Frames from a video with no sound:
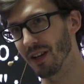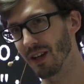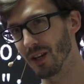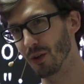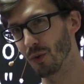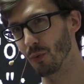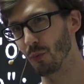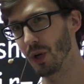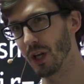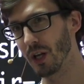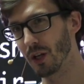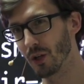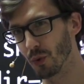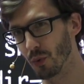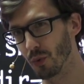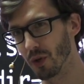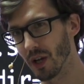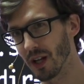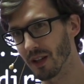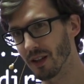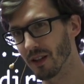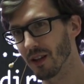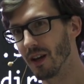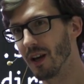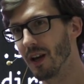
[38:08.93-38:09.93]
it will do
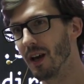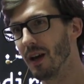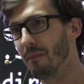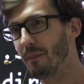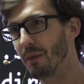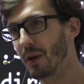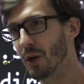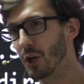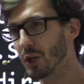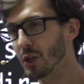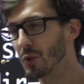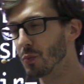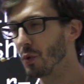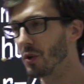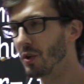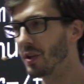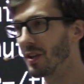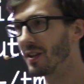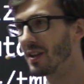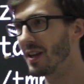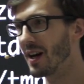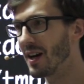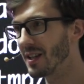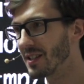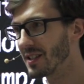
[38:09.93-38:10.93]
that, because what
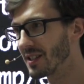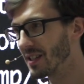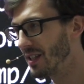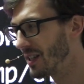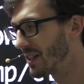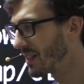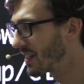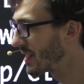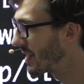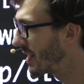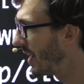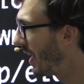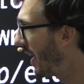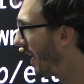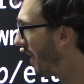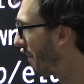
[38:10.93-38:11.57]
it does is